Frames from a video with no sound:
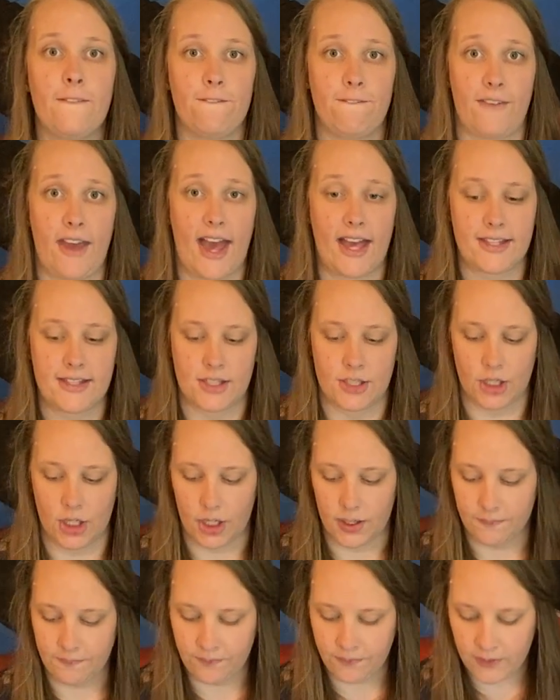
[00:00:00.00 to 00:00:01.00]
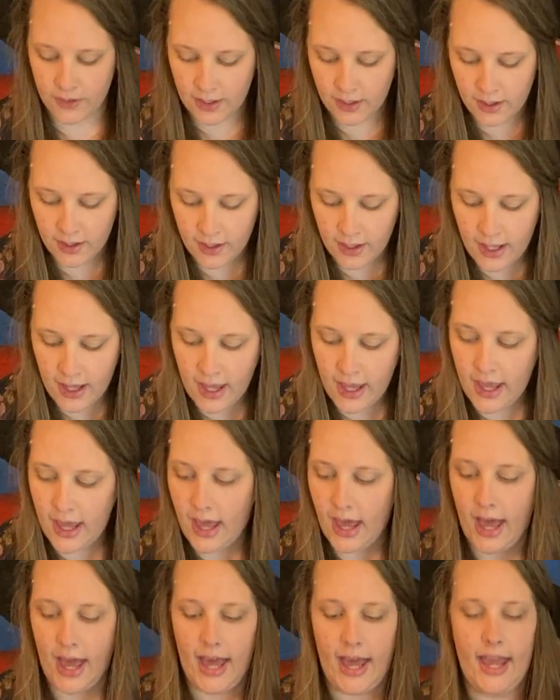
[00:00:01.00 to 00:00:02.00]
faster.
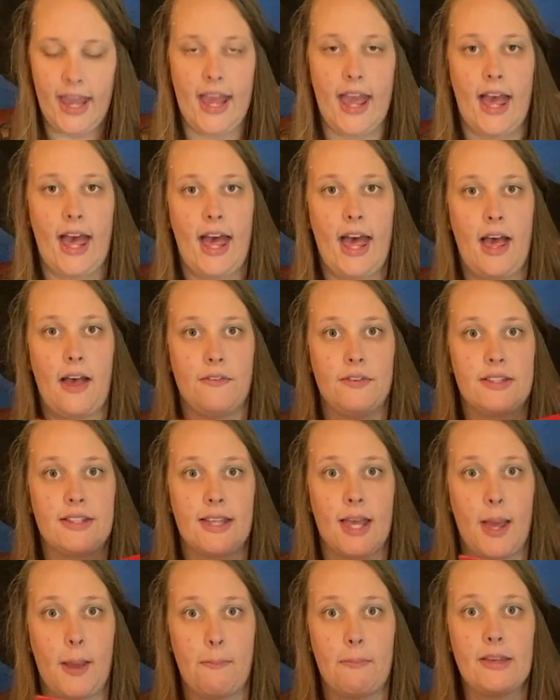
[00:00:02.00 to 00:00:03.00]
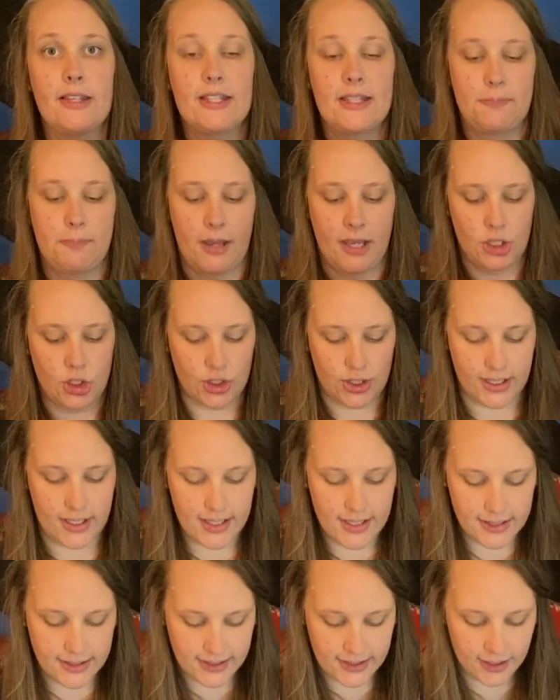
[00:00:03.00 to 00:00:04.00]
I have some
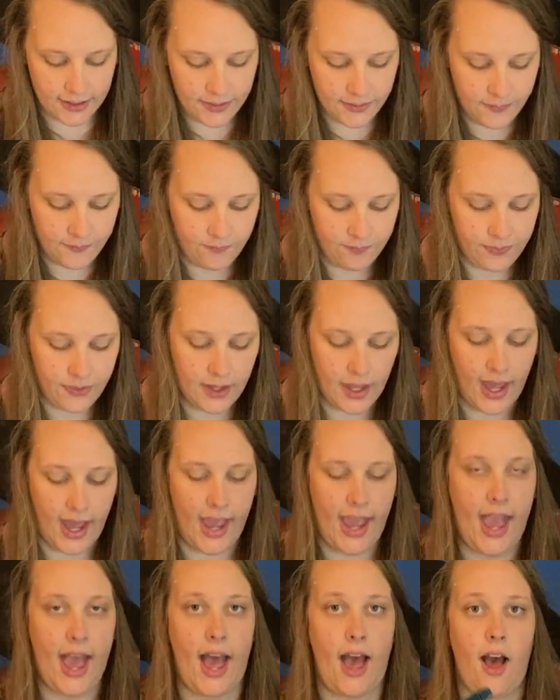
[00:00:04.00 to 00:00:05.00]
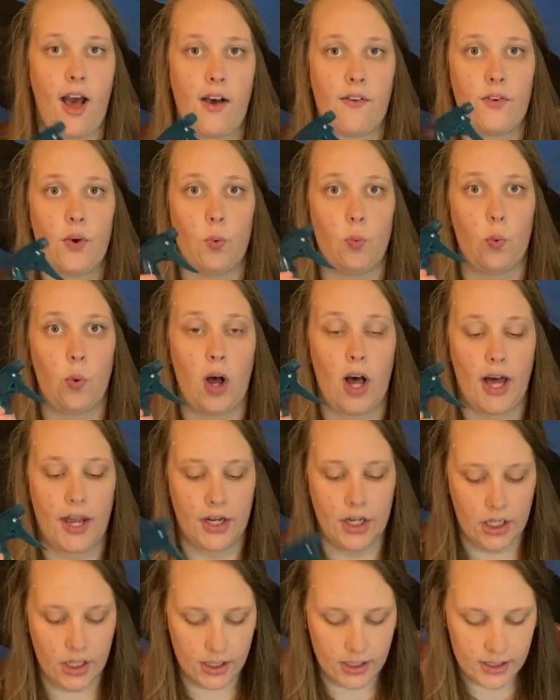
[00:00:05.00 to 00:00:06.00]
sponges, I have
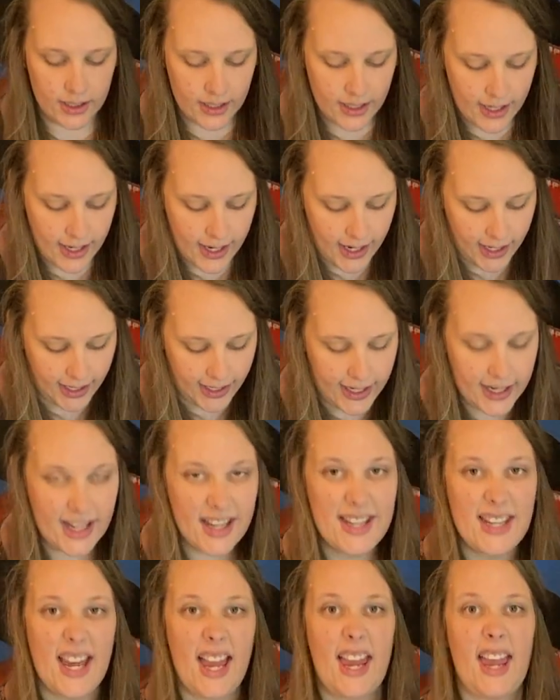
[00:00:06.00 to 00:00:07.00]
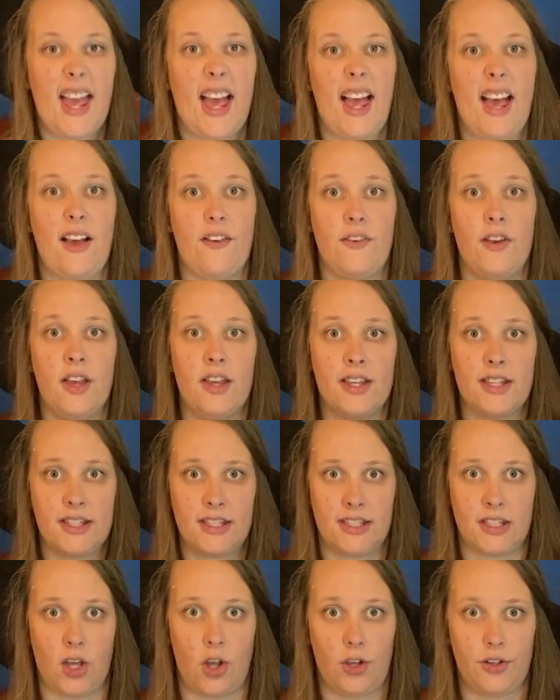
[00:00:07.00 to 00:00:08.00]
water, and I have
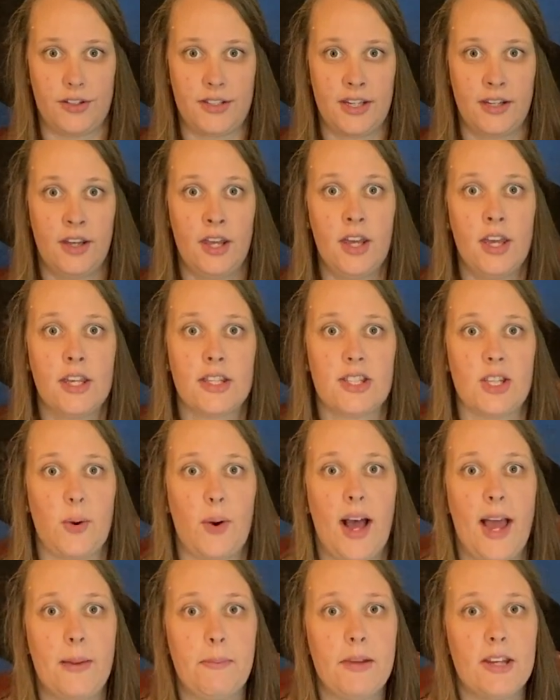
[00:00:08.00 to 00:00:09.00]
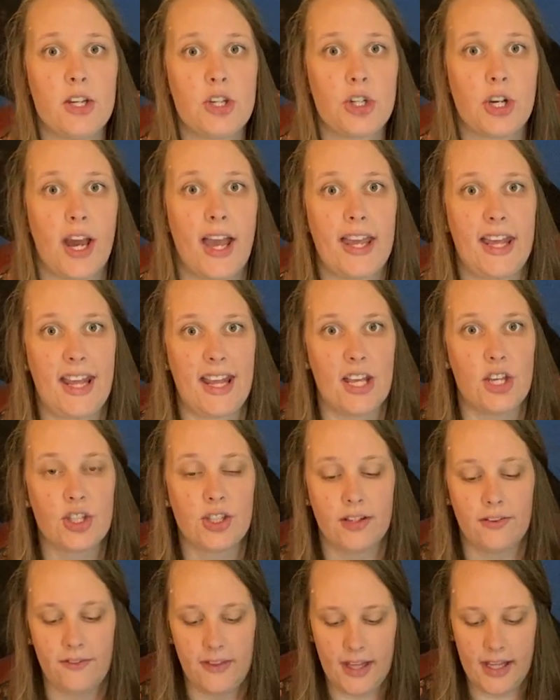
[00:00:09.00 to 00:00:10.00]
salt. So I'm gonna try each
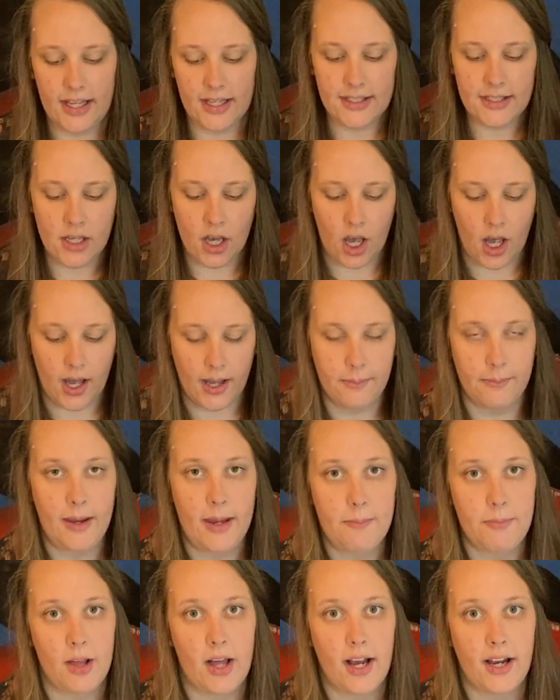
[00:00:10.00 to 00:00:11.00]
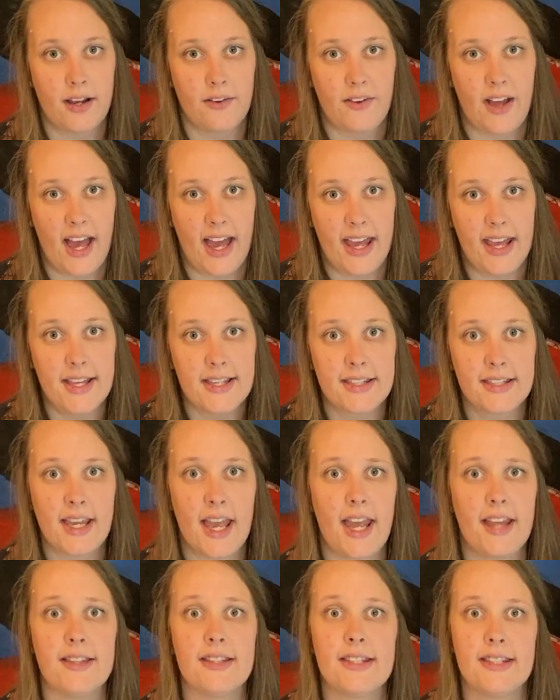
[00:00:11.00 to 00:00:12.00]
of these on my block of ice
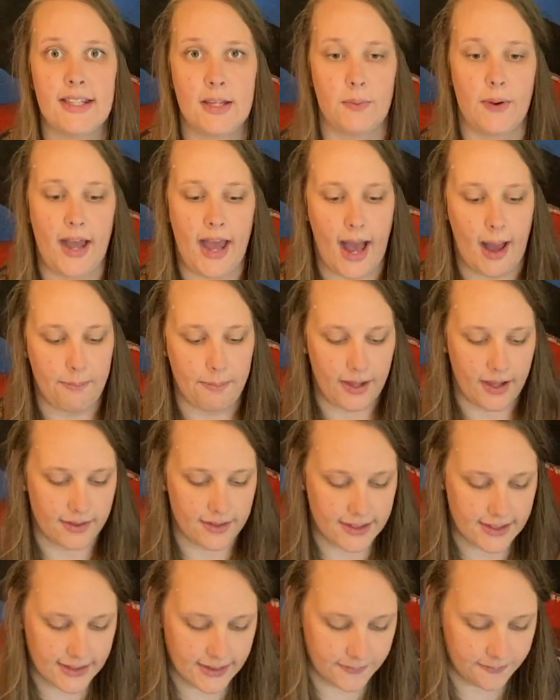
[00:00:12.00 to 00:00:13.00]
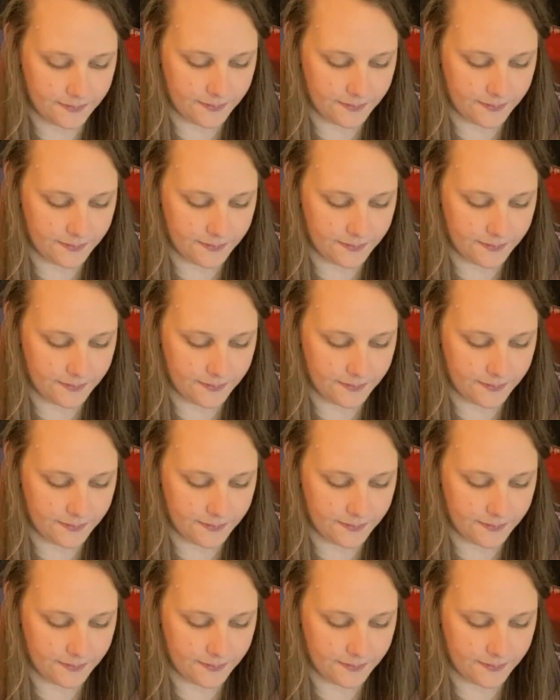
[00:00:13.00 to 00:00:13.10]
and see what happens.